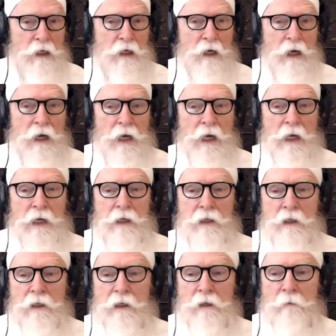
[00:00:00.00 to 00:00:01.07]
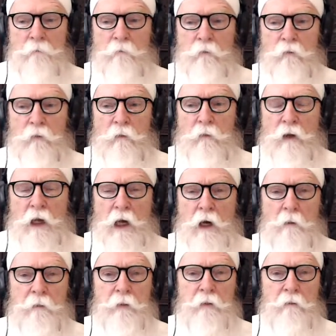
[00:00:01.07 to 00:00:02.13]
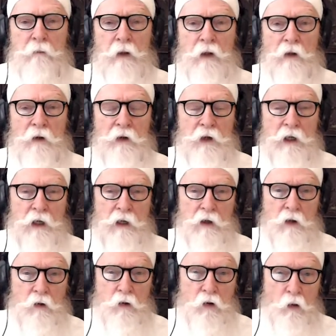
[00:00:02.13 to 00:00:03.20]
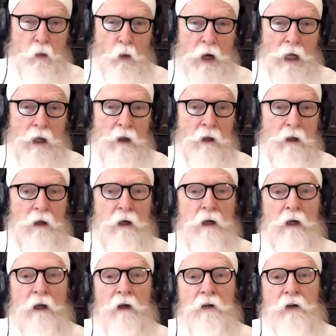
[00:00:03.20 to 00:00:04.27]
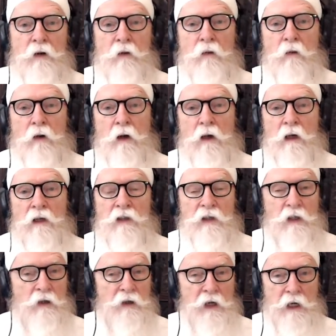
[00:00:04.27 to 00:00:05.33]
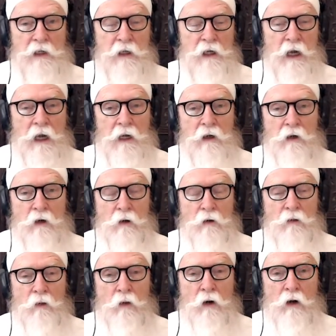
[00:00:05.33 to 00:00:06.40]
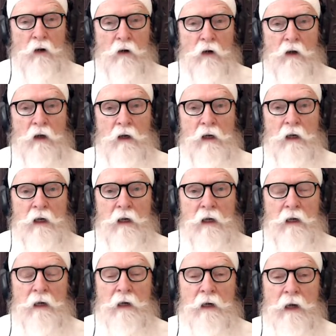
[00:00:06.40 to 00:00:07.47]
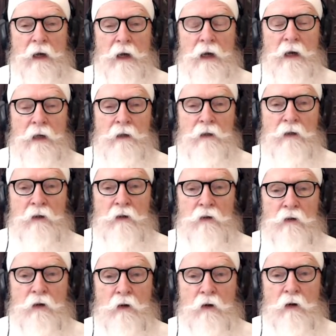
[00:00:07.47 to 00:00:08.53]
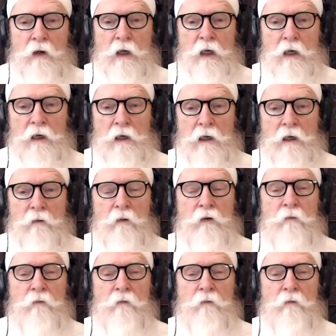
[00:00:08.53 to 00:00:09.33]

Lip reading: and he helped build the well that is still there today in Goindwal. And so he was